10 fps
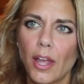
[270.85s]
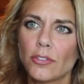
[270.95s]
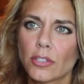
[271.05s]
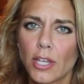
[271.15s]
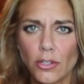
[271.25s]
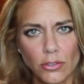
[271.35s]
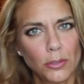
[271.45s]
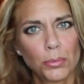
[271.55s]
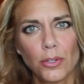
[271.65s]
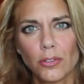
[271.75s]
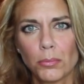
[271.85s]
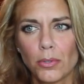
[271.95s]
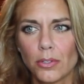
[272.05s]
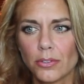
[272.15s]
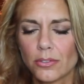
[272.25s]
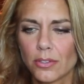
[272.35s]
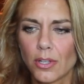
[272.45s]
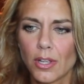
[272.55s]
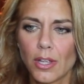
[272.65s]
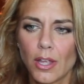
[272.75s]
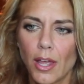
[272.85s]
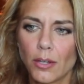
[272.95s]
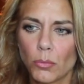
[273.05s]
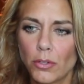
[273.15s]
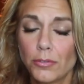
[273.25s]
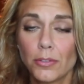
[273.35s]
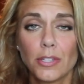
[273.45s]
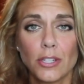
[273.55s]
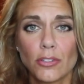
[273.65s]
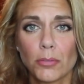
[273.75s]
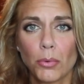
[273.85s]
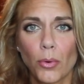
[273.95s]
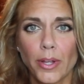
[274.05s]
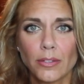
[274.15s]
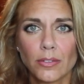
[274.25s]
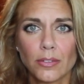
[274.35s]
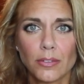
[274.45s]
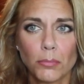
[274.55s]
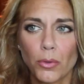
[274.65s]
educational principles and wonderful teaching points,